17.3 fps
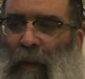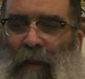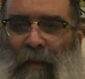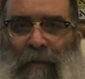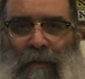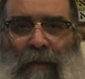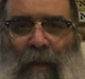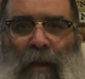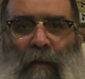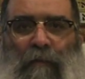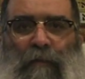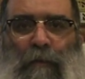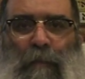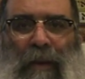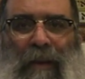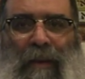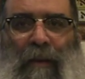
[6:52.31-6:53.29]
Instead of
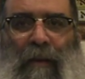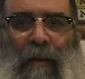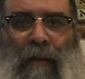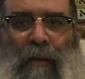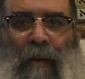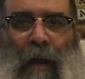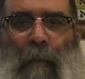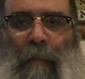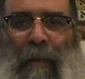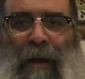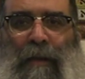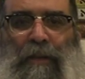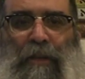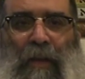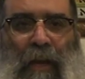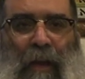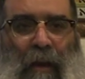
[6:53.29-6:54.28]
speaking
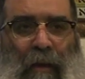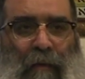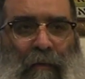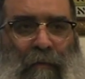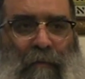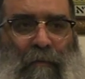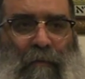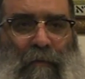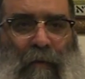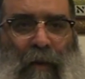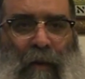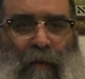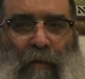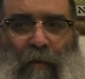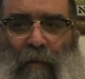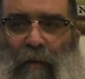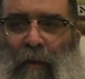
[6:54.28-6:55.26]
Apache
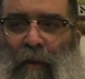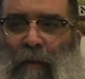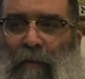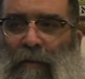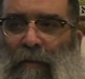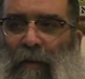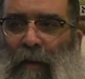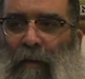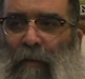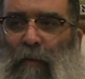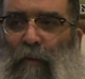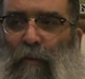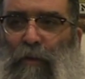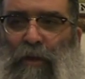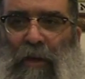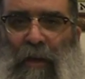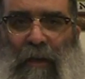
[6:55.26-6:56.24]
and calling your son
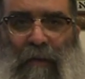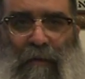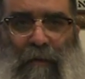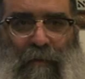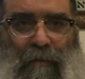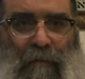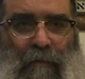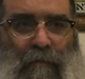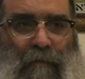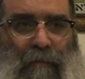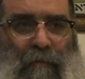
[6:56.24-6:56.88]
Kuchis,